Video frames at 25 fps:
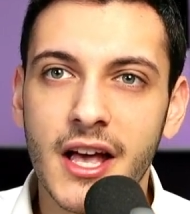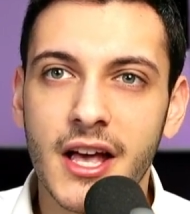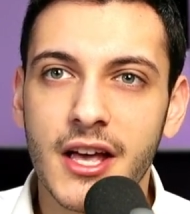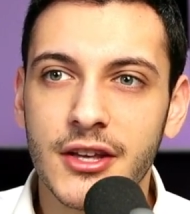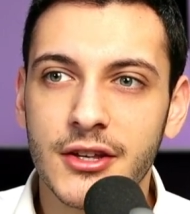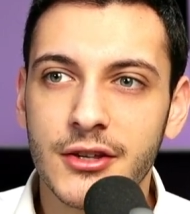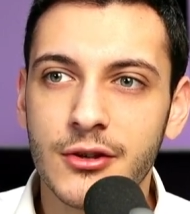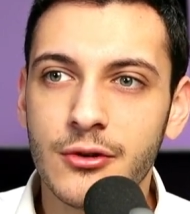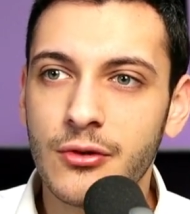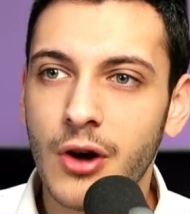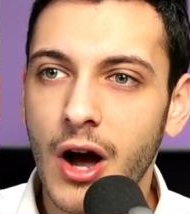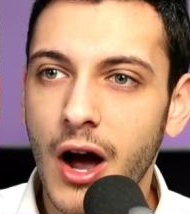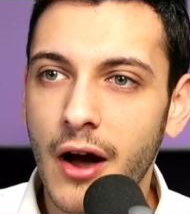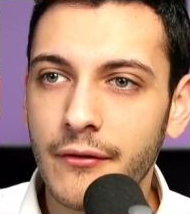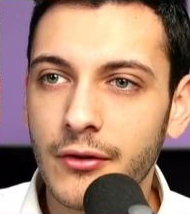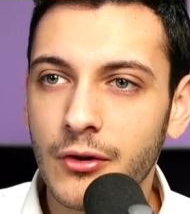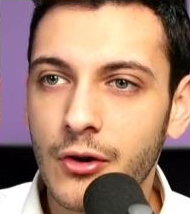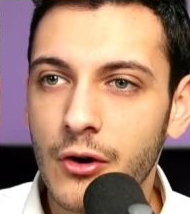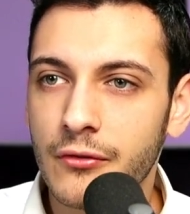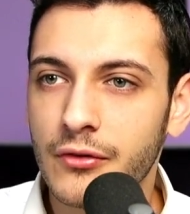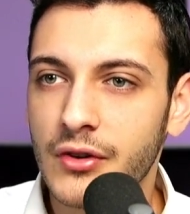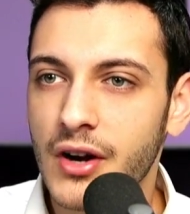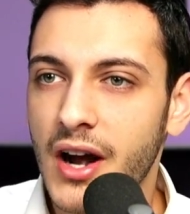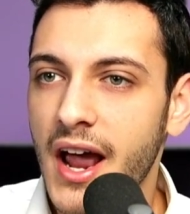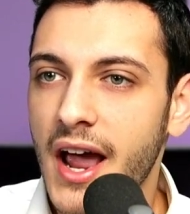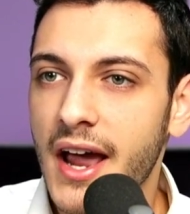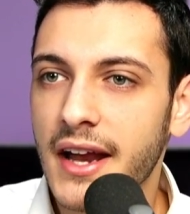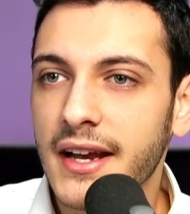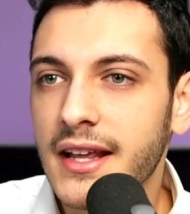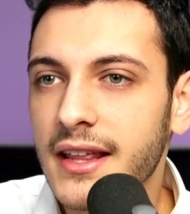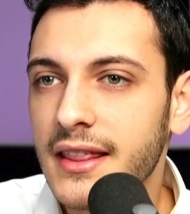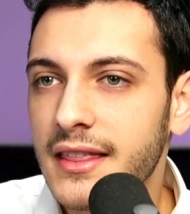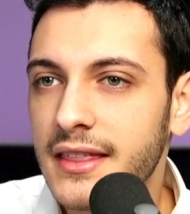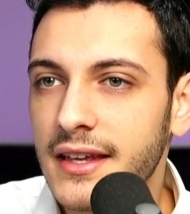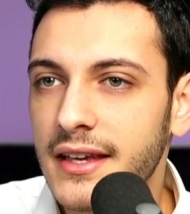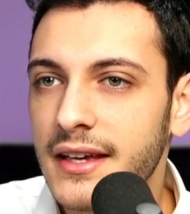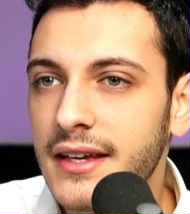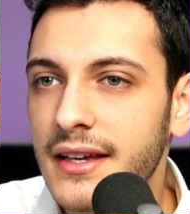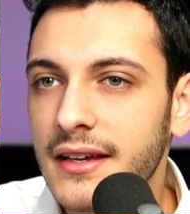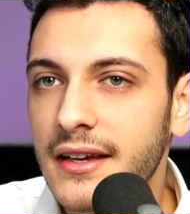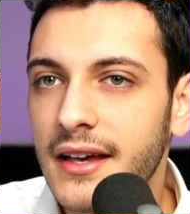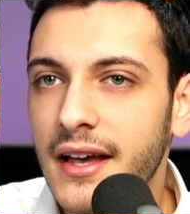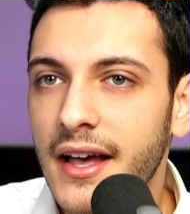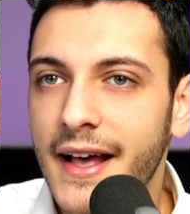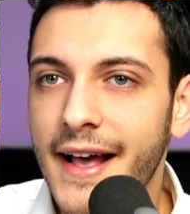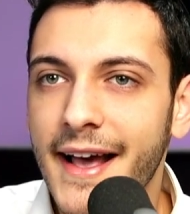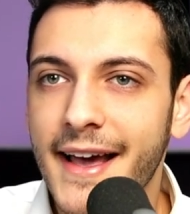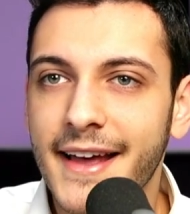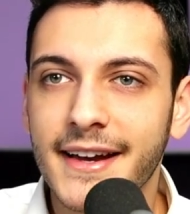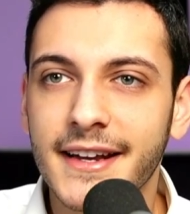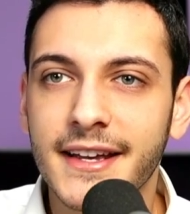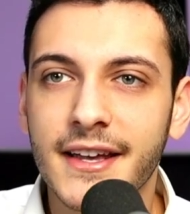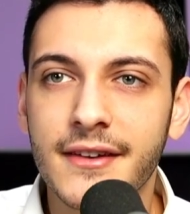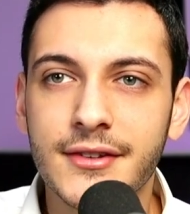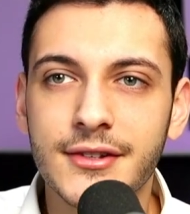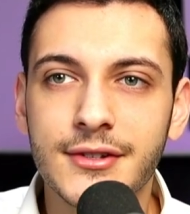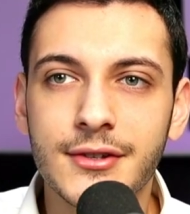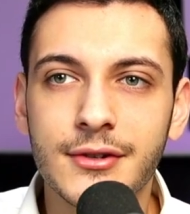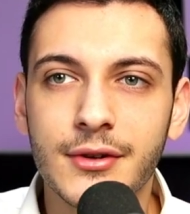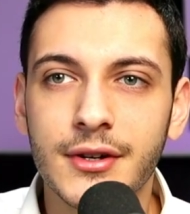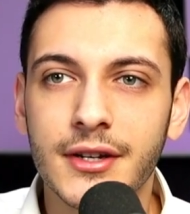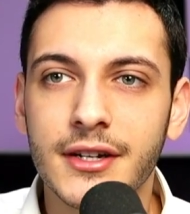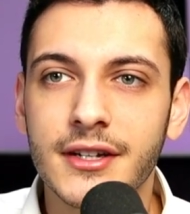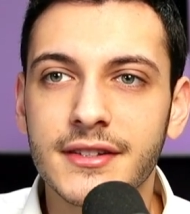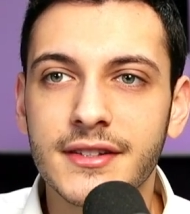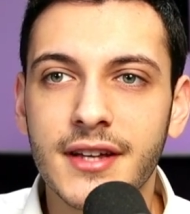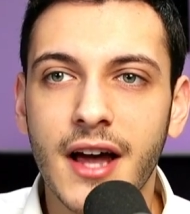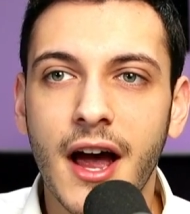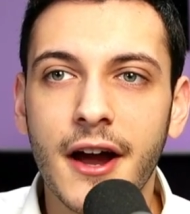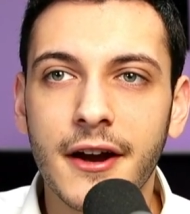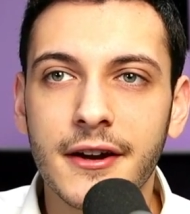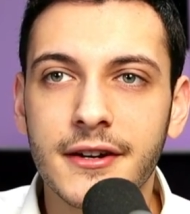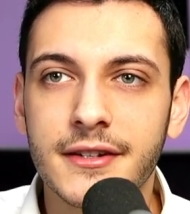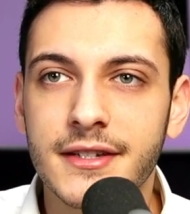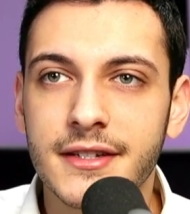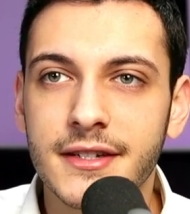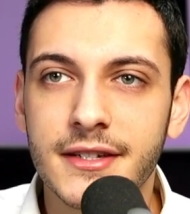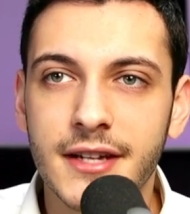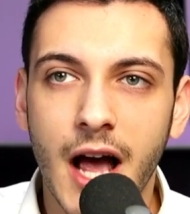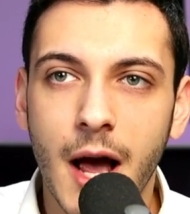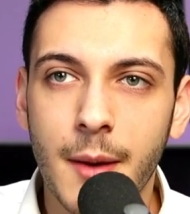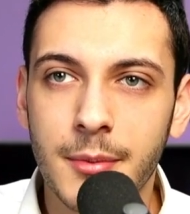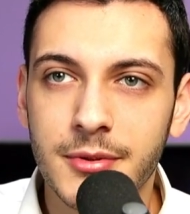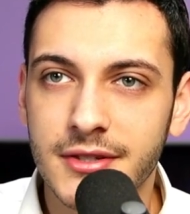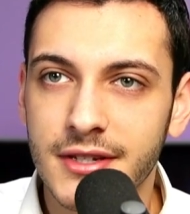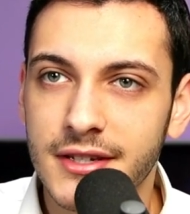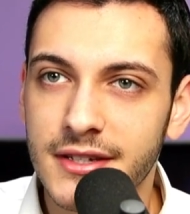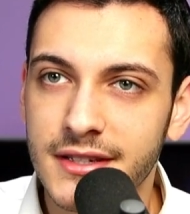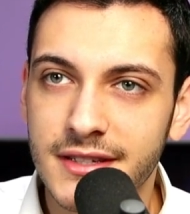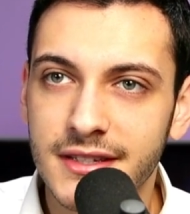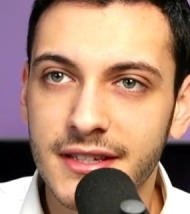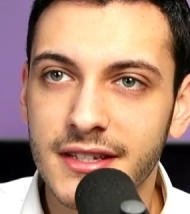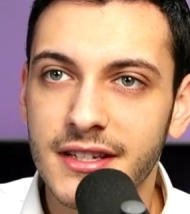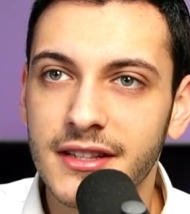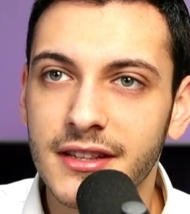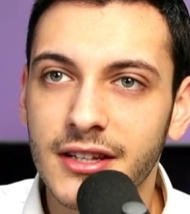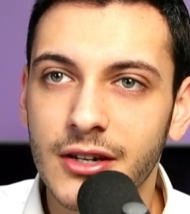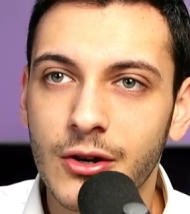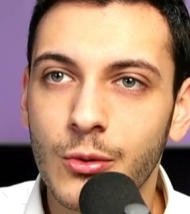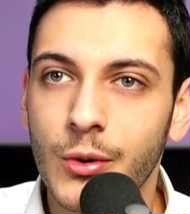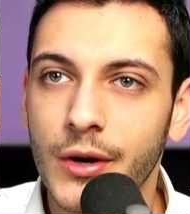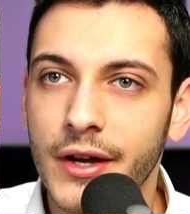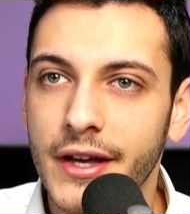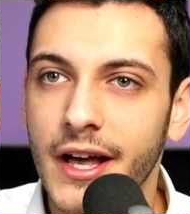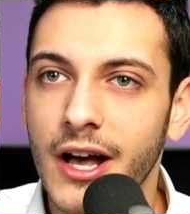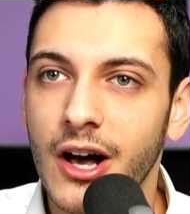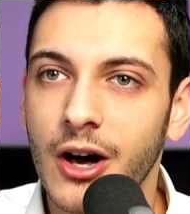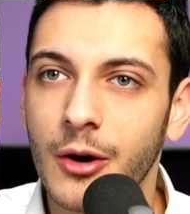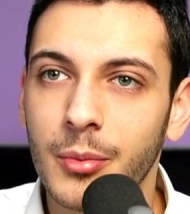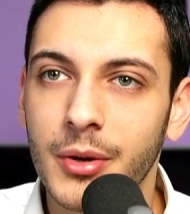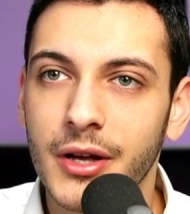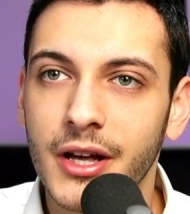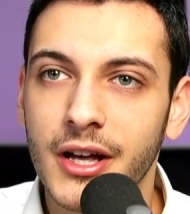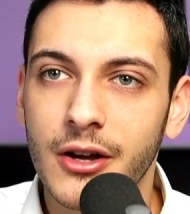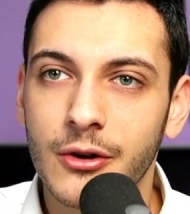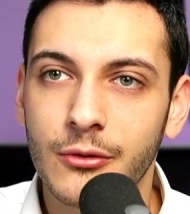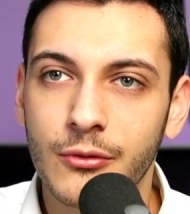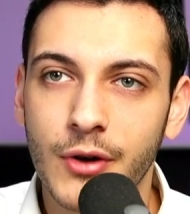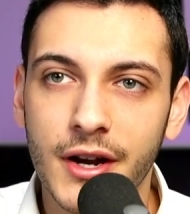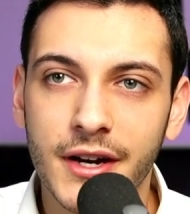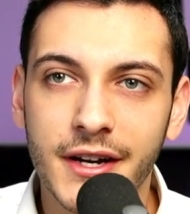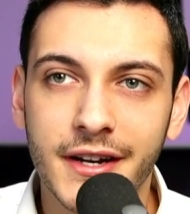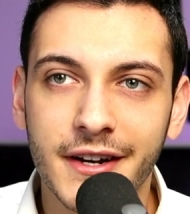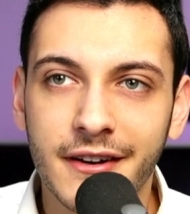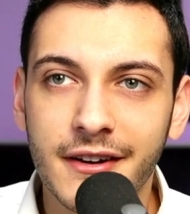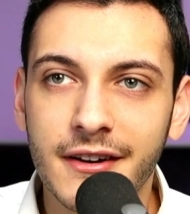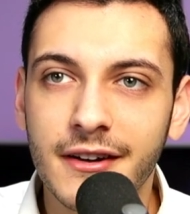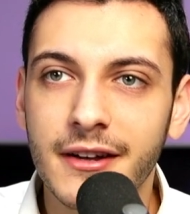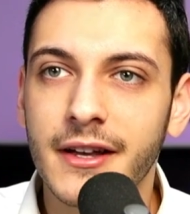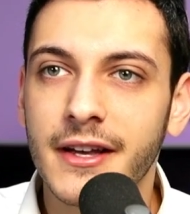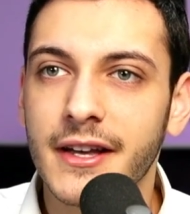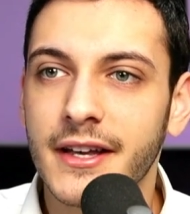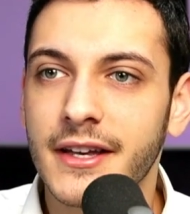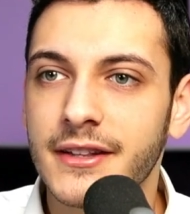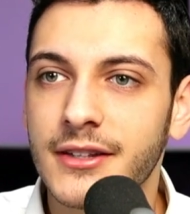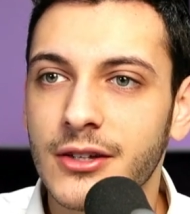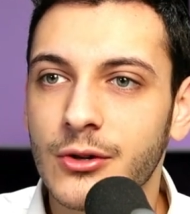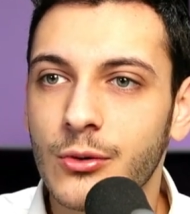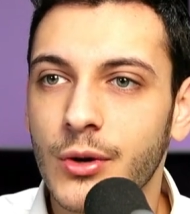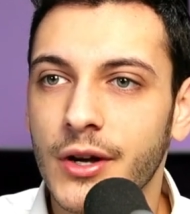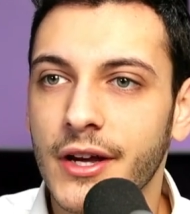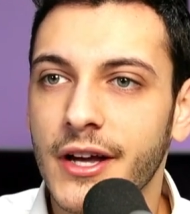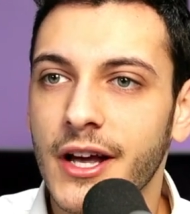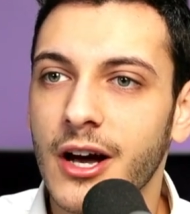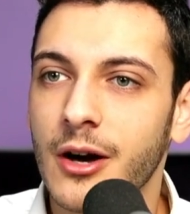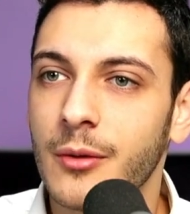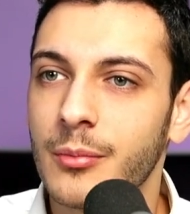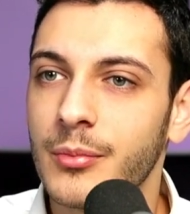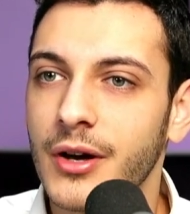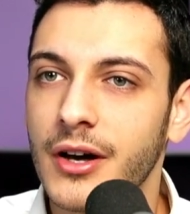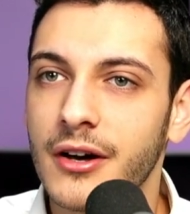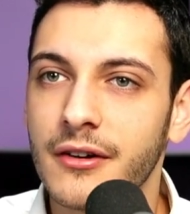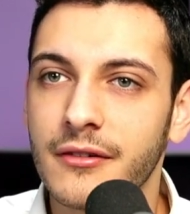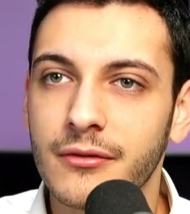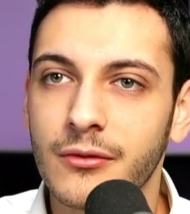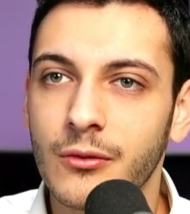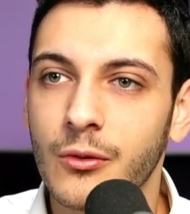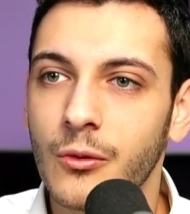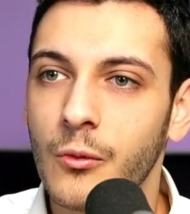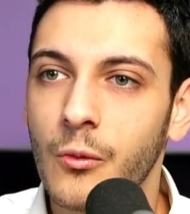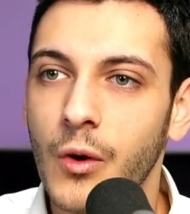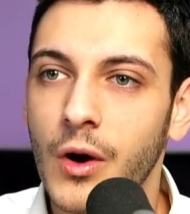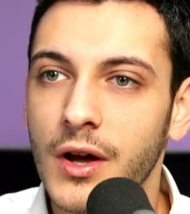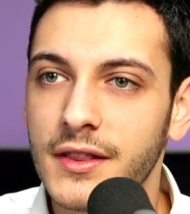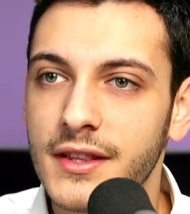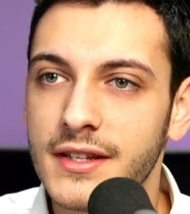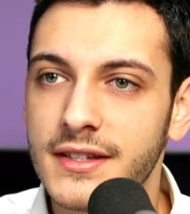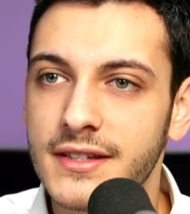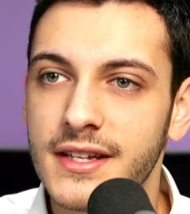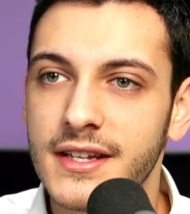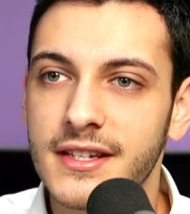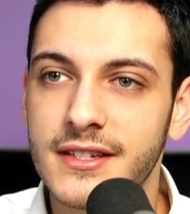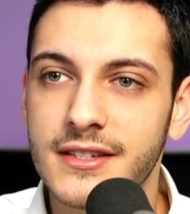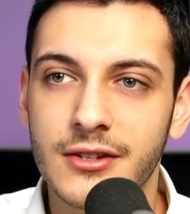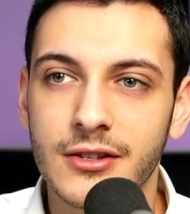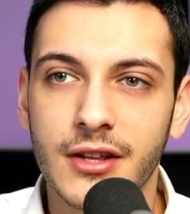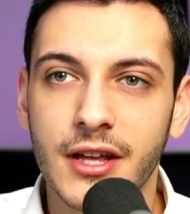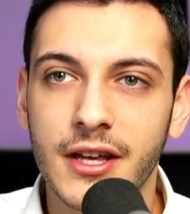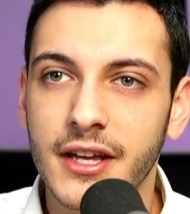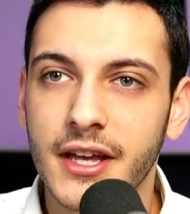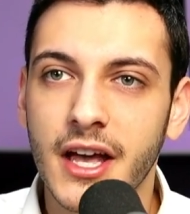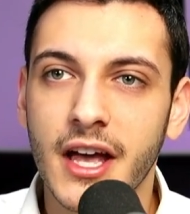You hover over anything, and it gives you an entire synopsis in the quick help right here, in the quick help of what this is. So like,